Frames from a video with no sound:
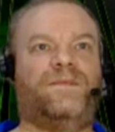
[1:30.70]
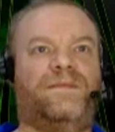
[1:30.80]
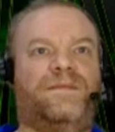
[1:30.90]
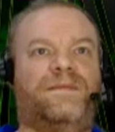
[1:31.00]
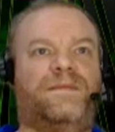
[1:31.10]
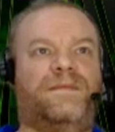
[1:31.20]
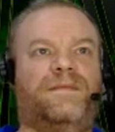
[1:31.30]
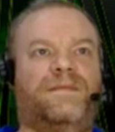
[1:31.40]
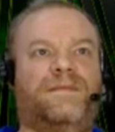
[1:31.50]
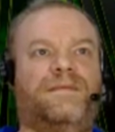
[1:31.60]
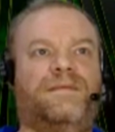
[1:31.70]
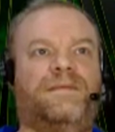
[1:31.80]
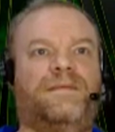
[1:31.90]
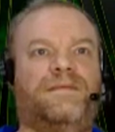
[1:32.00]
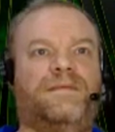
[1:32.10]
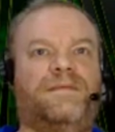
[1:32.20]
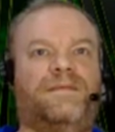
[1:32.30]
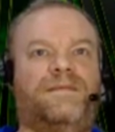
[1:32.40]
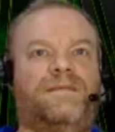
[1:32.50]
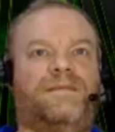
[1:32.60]

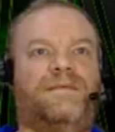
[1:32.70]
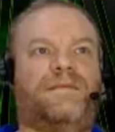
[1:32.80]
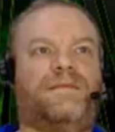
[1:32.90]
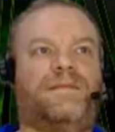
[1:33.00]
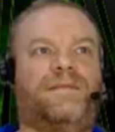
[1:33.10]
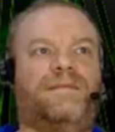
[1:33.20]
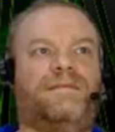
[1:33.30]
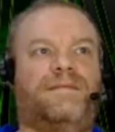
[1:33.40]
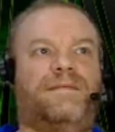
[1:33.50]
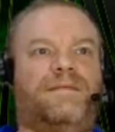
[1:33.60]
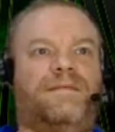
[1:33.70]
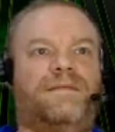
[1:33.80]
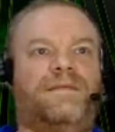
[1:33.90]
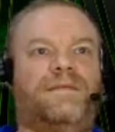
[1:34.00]
No words are spoken by the person on screen.